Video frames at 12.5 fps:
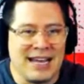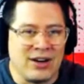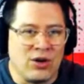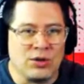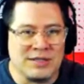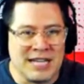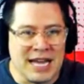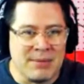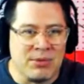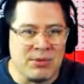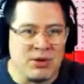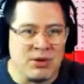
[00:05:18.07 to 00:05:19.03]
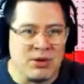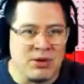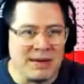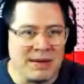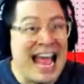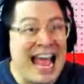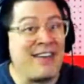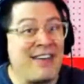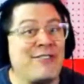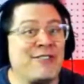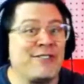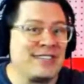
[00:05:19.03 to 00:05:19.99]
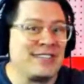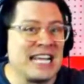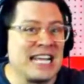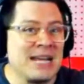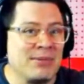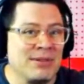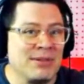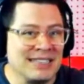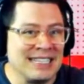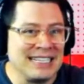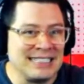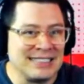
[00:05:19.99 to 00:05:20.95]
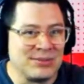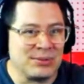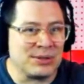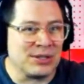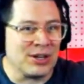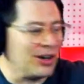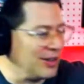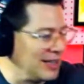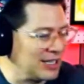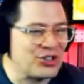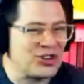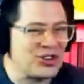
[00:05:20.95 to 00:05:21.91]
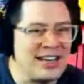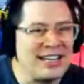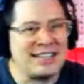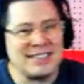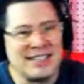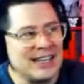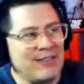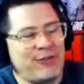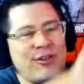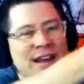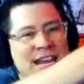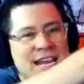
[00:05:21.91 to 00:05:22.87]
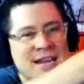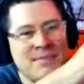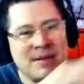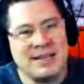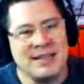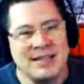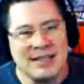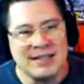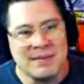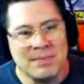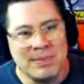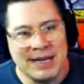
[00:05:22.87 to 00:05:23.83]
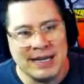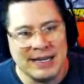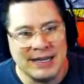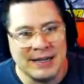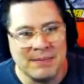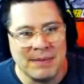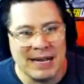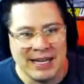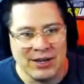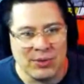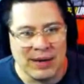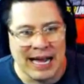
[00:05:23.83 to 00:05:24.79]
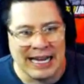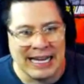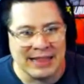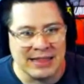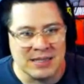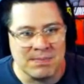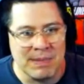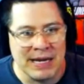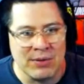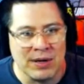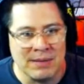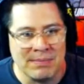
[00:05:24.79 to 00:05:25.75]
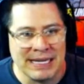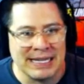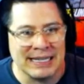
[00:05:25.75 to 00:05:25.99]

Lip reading: not a whole table, but half of a table at least, with all the electronics and then the frame. But I got this big one